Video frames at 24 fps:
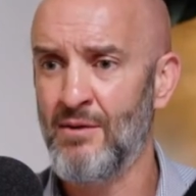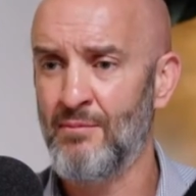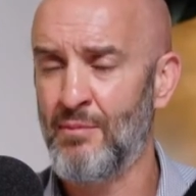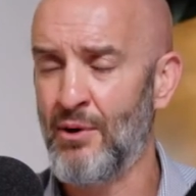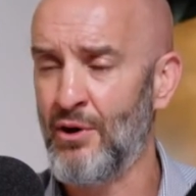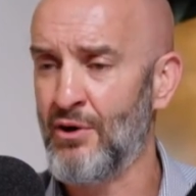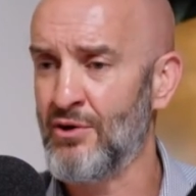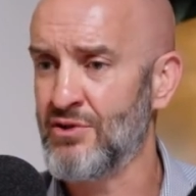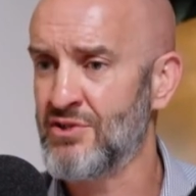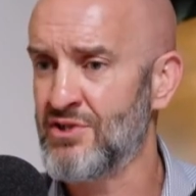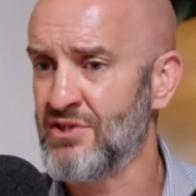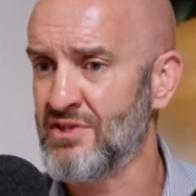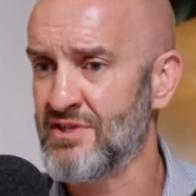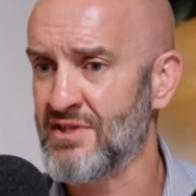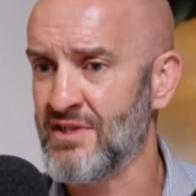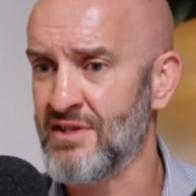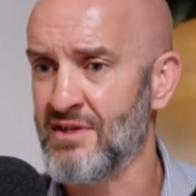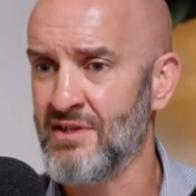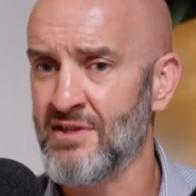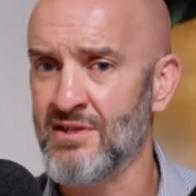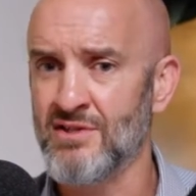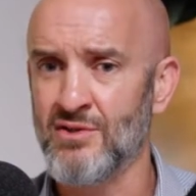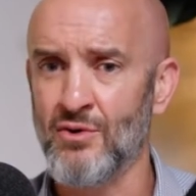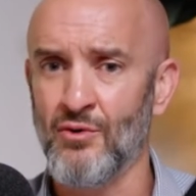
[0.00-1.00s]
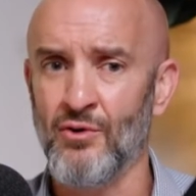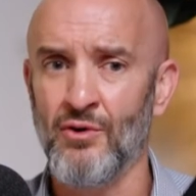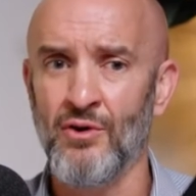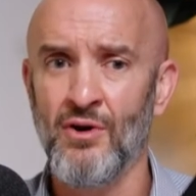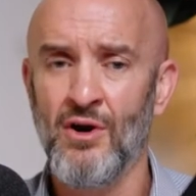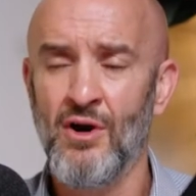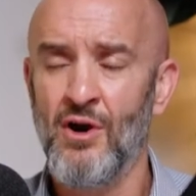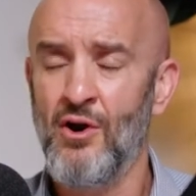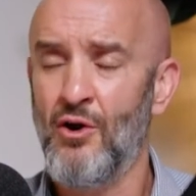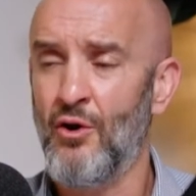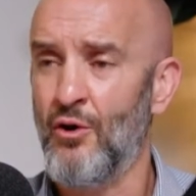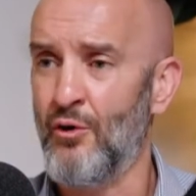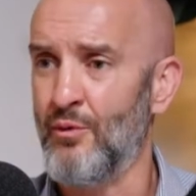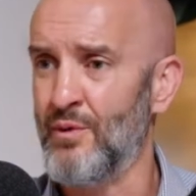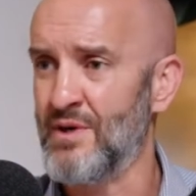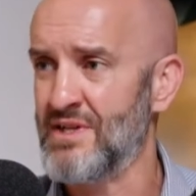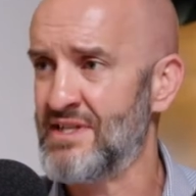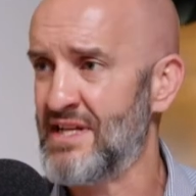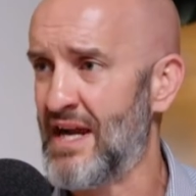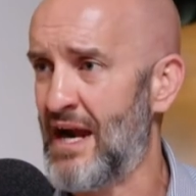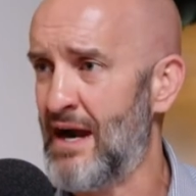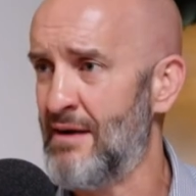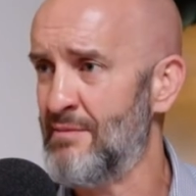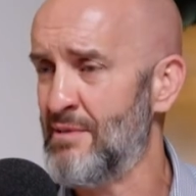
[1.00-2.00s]
purchases or
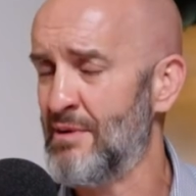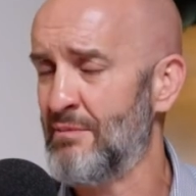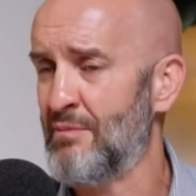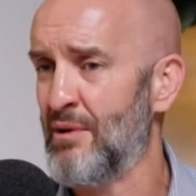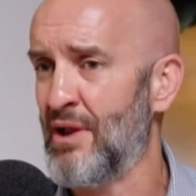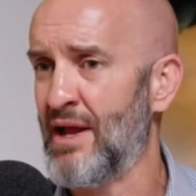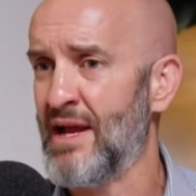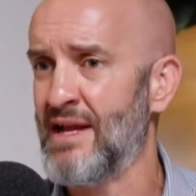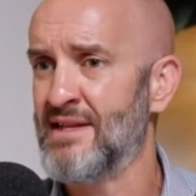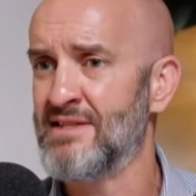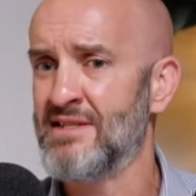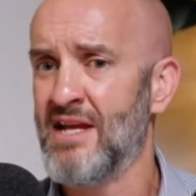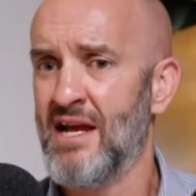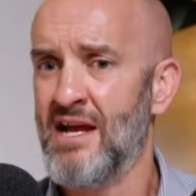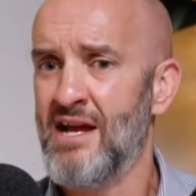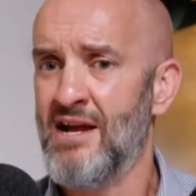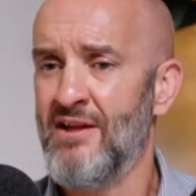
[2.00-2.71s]
retirement plans.